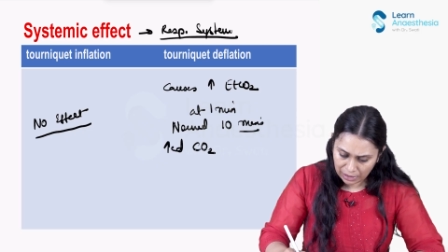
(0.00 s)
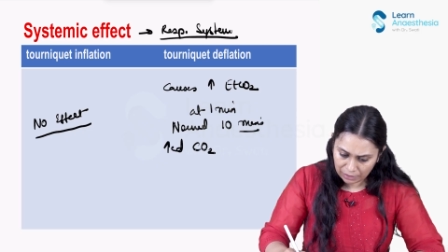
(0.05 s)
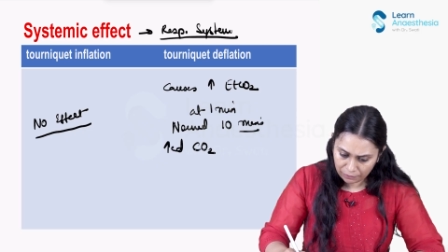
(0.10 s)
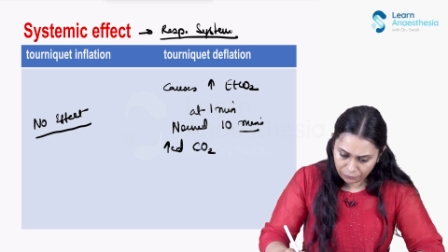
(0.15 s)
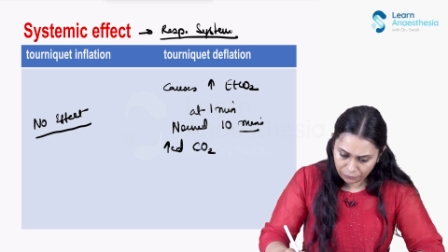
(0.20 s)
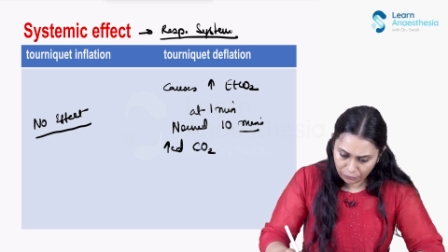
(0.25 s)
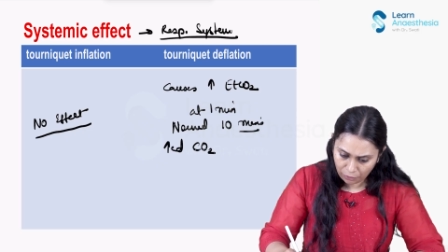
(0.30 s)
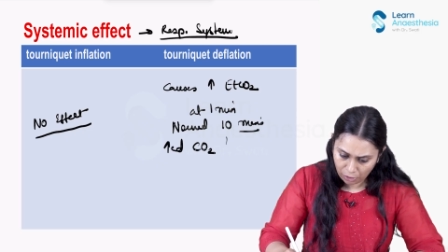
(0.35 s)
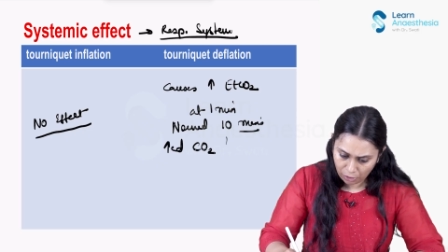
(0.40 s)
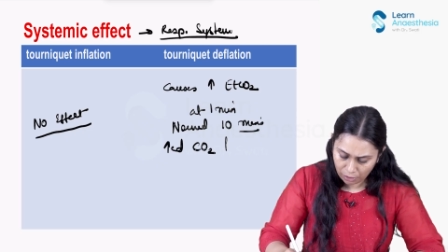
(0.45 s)

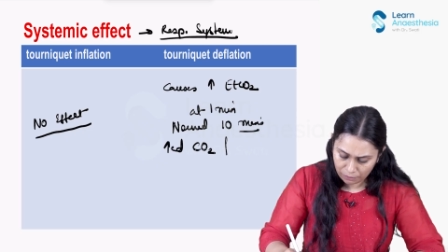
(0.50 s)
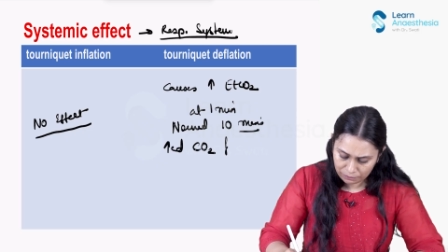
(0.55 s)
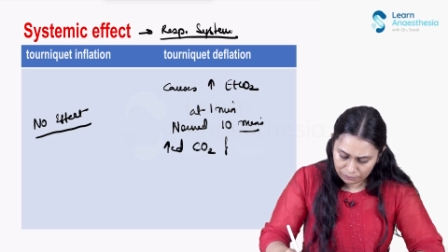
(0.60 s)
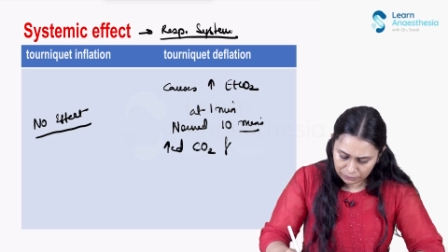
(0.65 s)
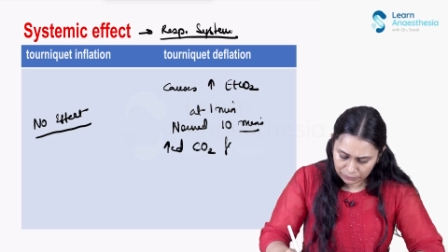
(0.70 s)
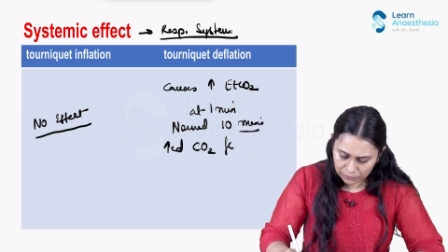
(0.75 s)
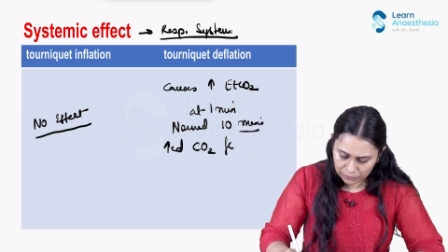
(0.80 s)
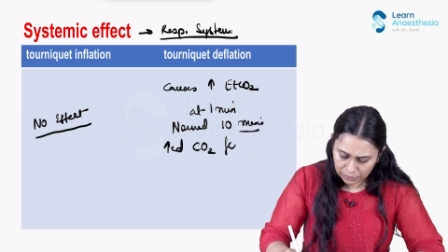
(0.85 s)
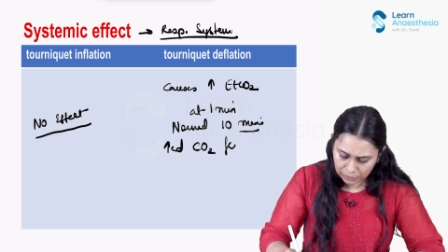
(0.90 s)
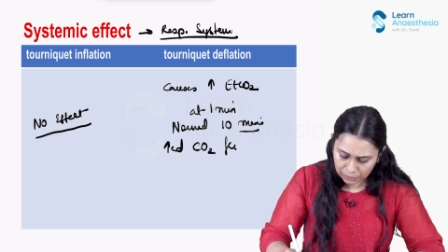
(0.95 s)
from
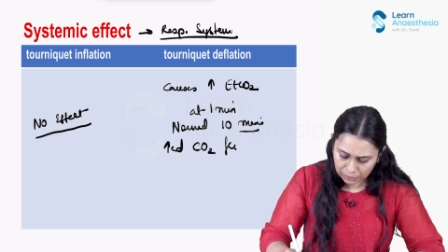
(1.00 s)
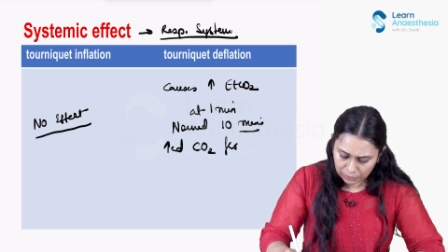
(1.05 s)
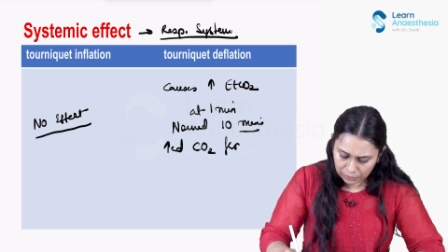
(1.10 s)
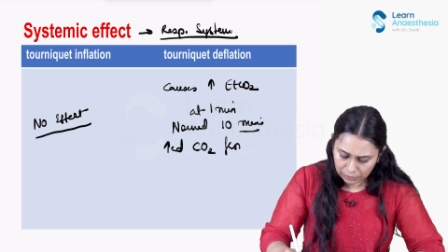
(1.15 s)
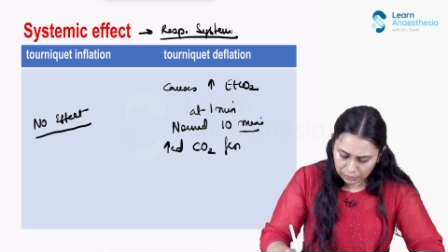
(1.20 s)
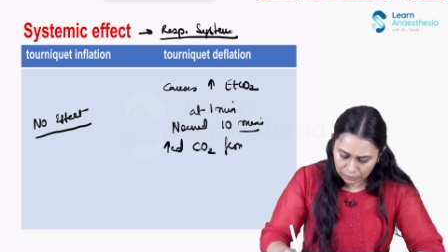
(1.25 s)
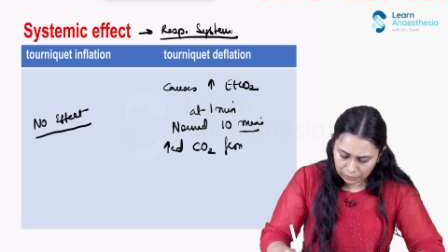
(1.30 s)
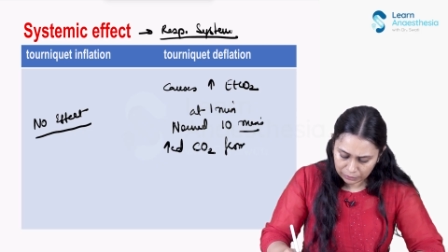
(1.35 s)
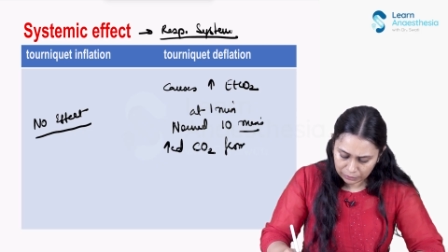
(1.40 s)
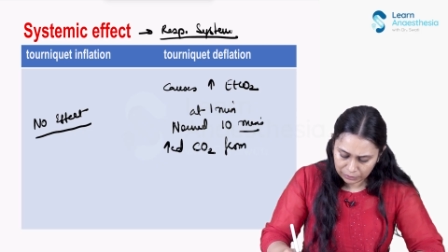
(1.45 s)

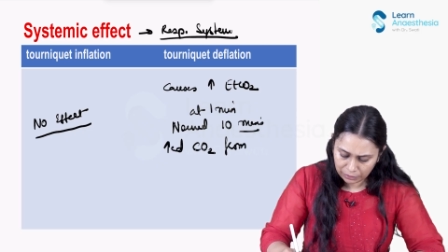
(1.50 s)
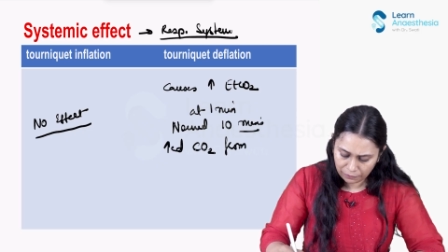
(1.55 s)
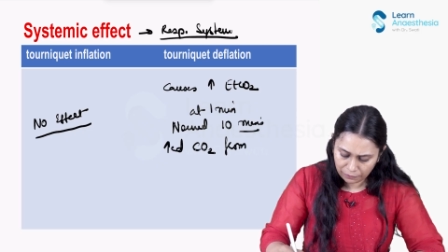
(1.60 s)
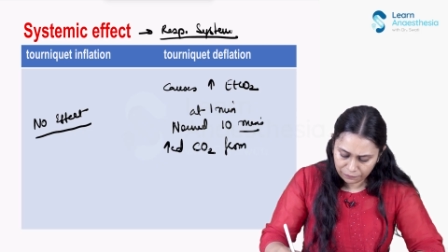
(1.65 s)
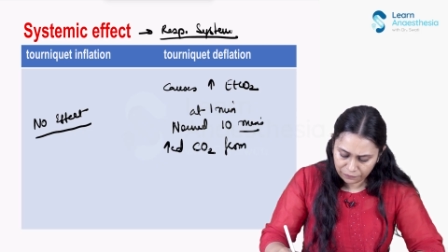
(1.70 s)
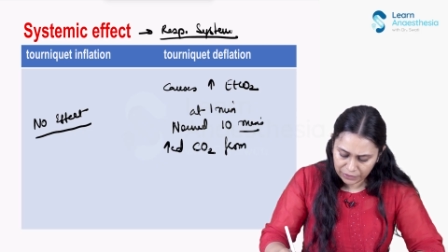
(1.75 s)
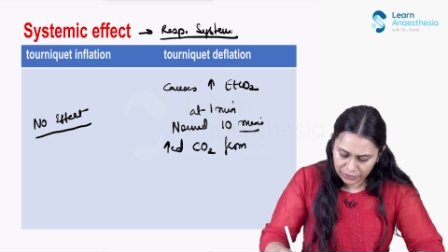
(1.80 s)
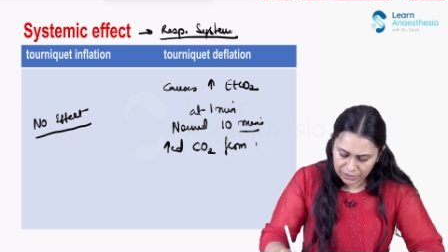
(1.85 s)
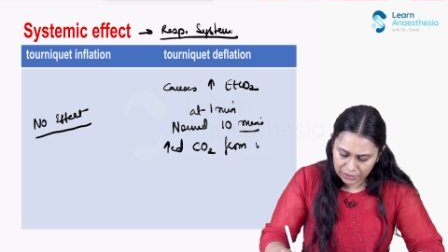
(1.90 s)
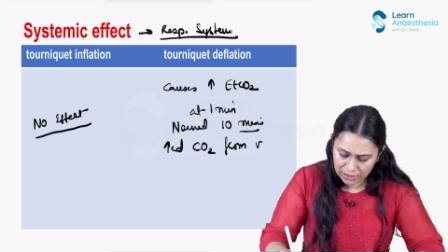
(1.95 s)
the
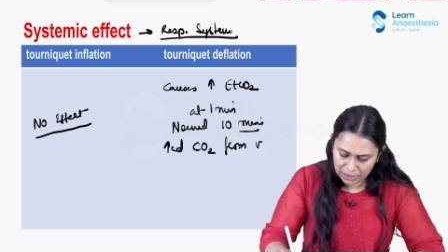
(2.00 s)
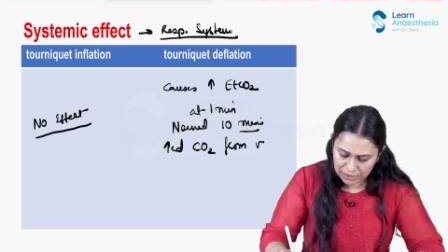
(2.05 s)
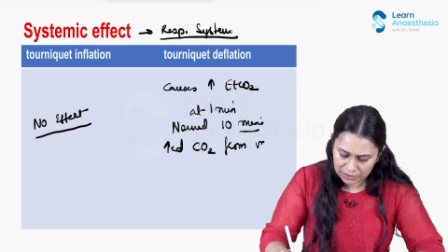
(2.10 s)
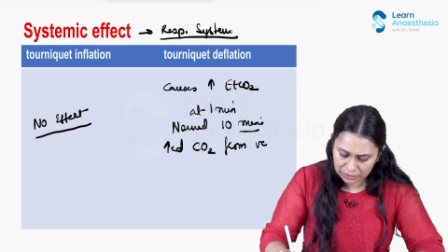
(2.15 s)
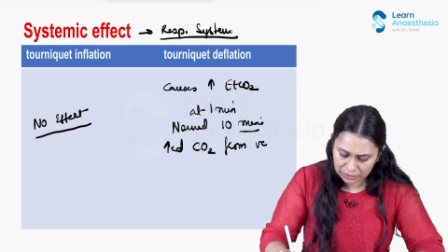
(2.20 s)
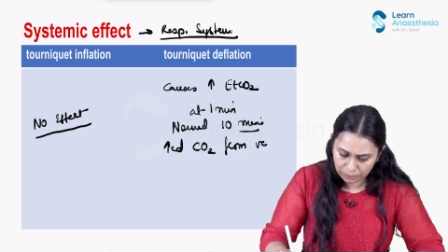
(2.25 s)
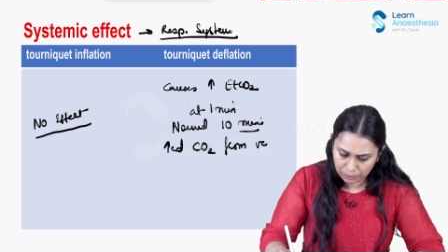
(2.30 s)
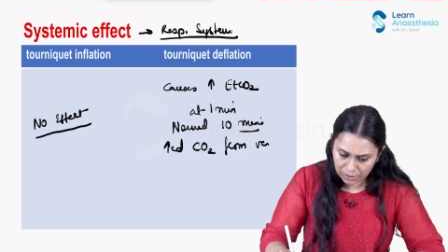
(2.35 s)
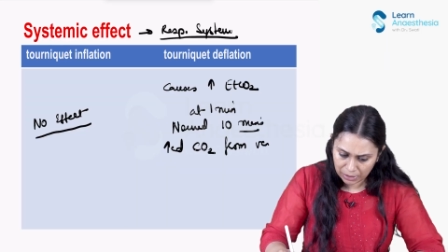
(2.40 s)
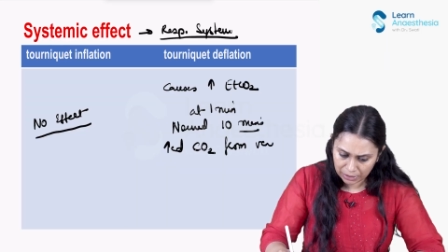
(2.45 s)

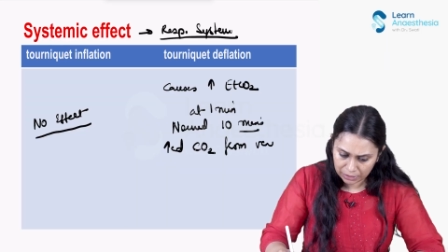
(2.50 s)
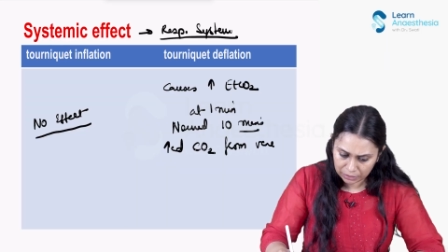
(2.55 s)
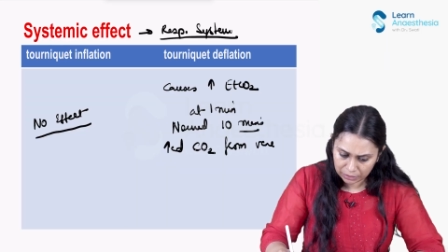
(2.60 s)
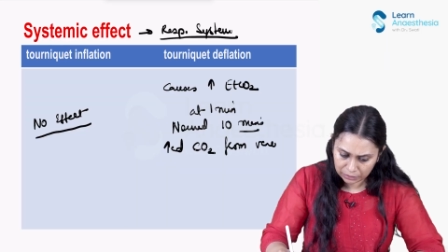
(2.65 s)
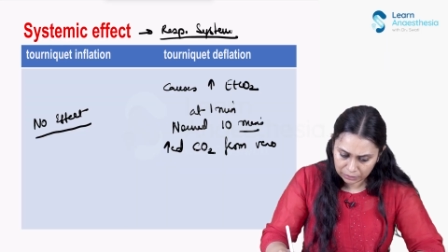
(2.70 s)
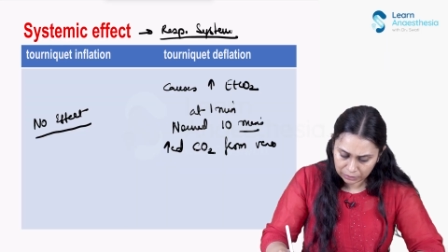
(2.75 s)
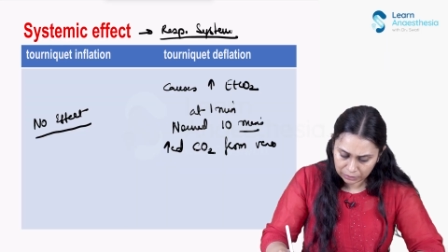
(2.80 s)
venous blood